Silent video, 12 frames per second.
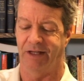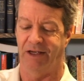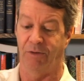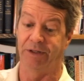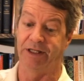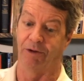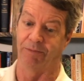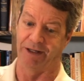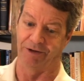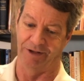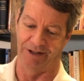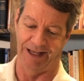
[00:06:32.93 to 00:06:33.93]
And we know
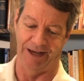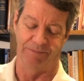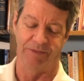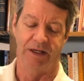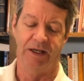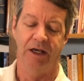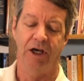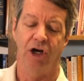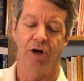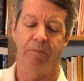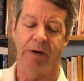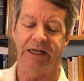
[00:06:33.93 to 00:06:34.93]
better than that.
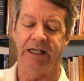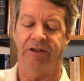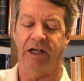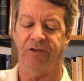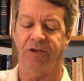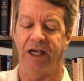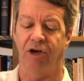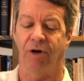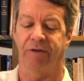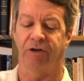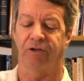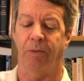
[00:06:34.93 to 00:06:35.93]
But he does say,
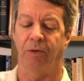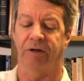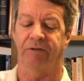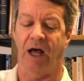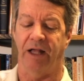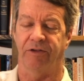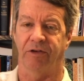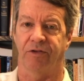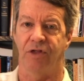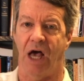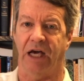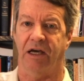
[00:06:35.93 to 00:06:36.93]
whoever is born of God does
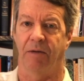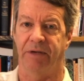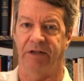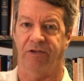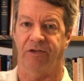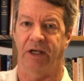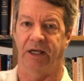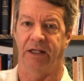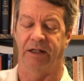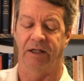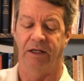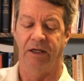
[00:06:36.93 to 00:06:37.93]
not commit
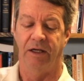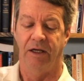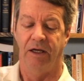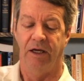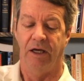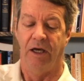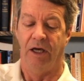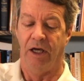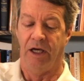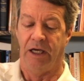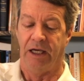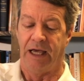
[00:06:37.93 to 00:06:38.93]
sin,
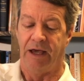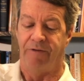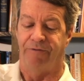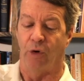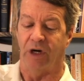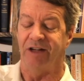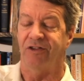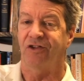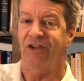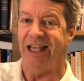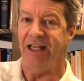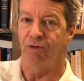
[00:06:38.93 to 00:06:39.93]
for his
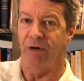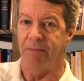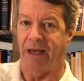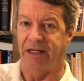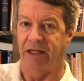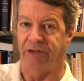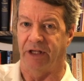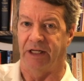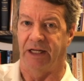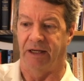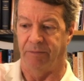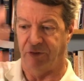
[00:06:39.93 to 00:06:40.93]
seed remaineth in
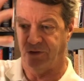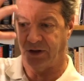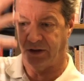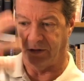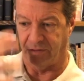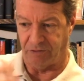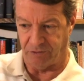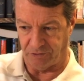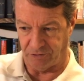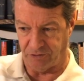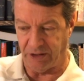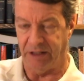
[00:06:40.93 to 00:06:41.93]
him. See, the
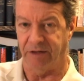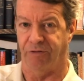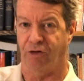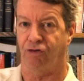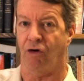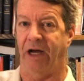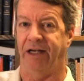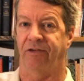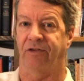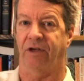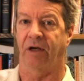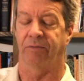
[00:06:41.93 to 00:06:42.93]
seed of
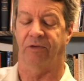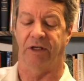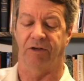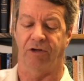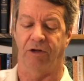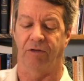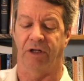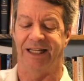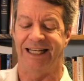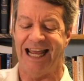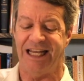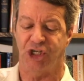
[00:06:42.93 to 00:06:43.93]
Christ comes into you, the
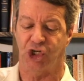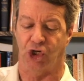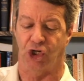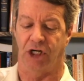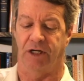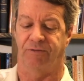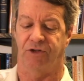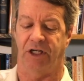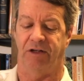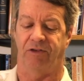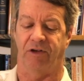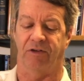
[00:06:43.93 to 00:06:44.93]
nature of
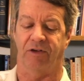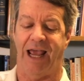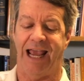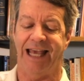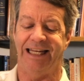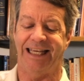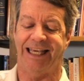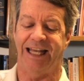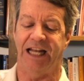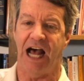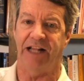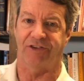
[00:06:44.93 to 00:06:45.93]
Jesus. And he
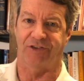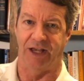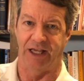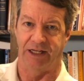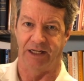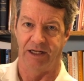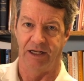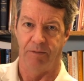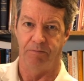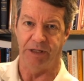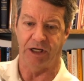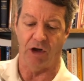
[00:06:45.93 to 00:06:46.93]
cannot sin
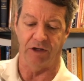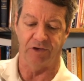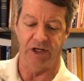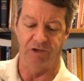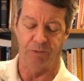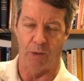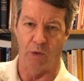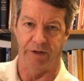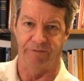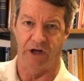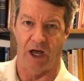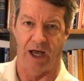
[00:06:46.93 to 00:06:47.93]
because he is born
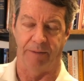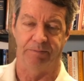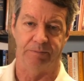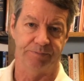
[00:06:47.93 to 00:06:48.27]
of God.